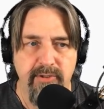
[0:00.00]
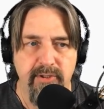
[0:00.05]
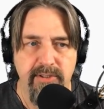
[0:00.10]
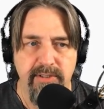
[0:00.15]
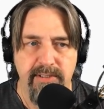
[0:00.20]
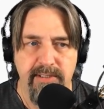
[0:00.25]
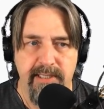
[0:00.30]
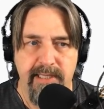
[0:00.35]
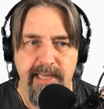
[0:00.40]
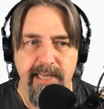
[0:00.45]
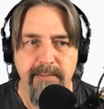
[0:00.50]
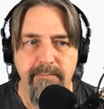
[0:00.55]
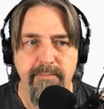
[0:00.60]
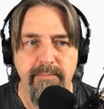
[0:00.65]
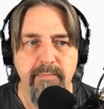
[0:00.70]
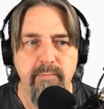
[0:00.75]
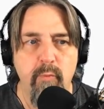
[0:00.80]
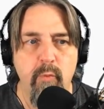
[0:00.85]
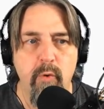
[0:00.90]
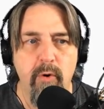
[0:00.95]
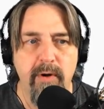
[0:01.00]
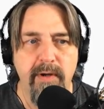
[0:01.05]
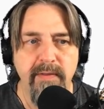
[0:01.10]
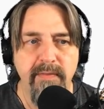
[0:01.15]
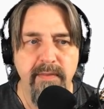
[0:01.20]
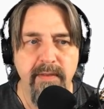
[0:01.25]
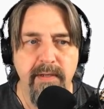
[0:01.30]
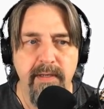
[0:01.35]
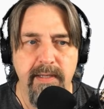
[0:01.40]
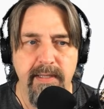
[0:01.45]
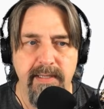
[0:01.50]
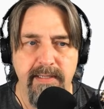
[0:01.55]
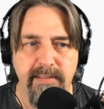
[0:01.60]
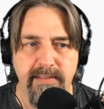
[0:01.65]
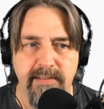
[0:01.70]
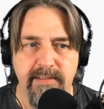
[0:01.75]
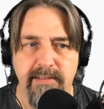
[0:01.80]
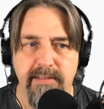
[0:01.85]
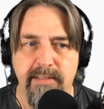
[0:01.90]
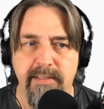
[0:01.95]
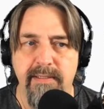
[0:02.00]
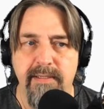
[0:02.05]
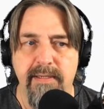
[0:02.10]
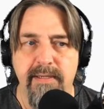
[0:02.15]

Just keep working the list.